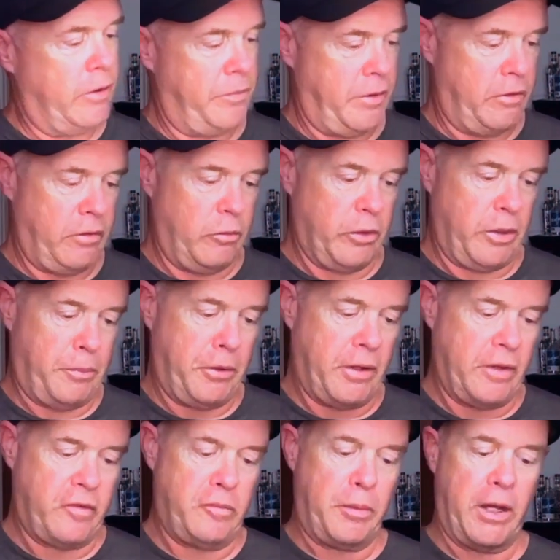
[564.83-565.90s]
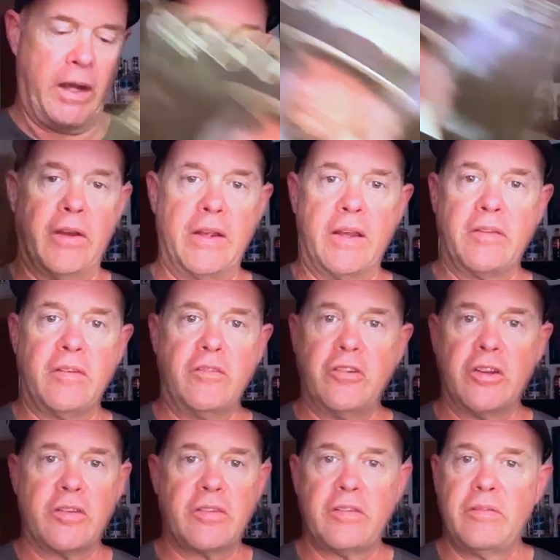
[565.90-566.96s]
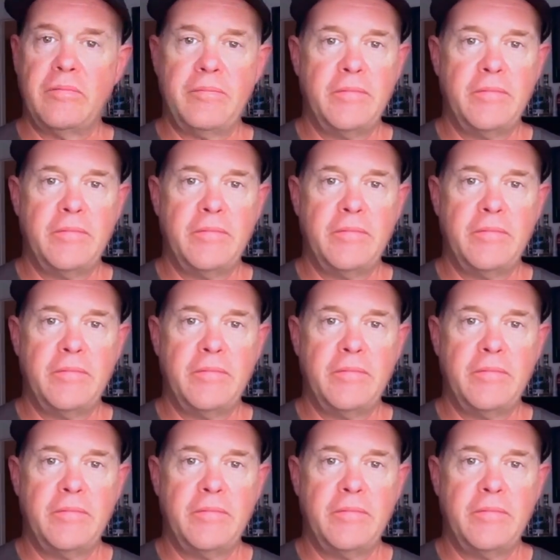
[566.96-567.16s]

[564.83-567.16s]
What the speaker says: They don't even really put on the spine, so I guess it just